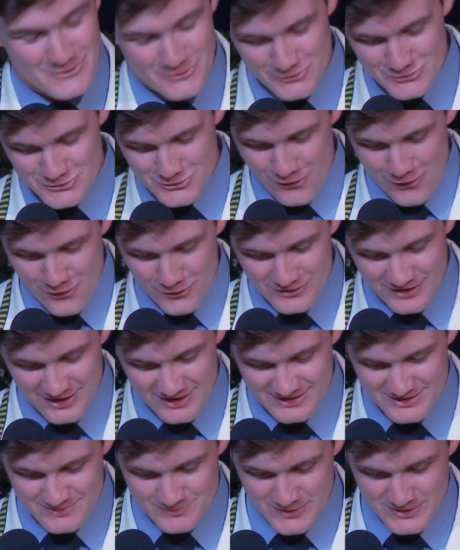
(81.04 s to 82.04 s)
Those cold
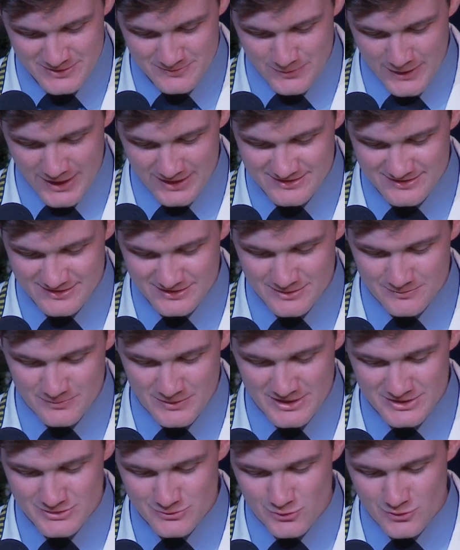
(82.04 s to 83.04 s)
nights spent practicing the
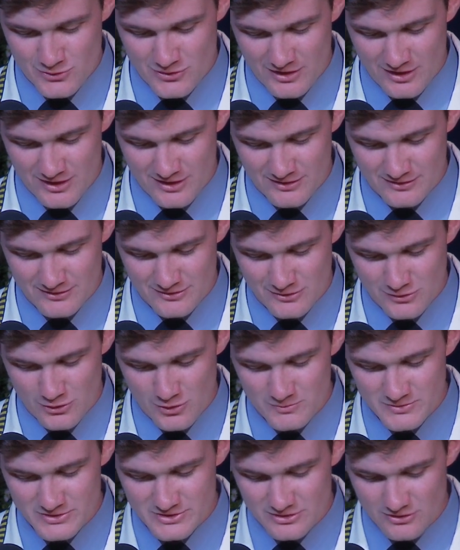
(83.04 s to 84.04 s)
Blaze War cry,
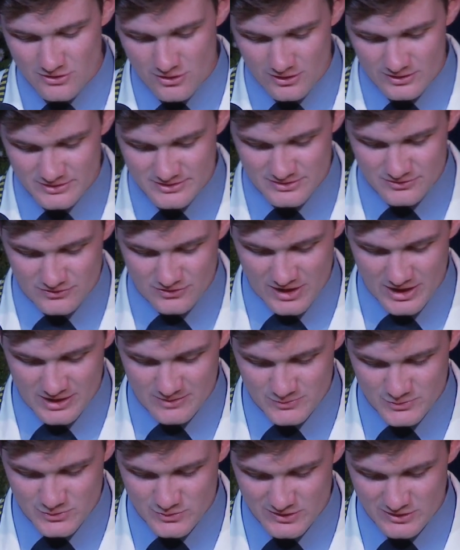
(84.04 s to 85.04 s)
or Mr. Carlson
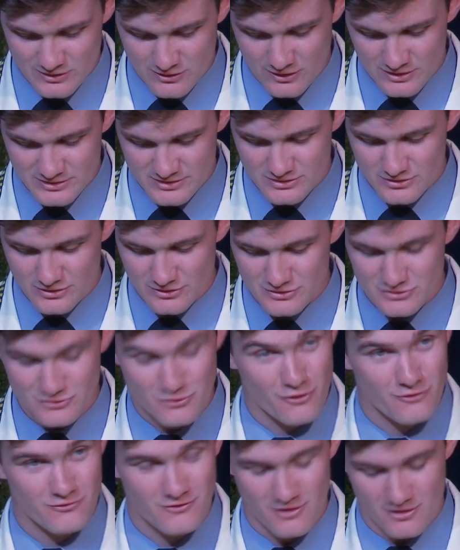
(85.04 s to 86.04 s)
riding between classes on his
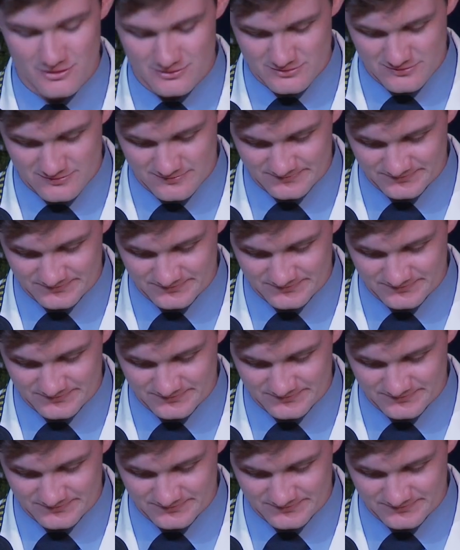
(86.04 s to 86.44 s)
golf cart.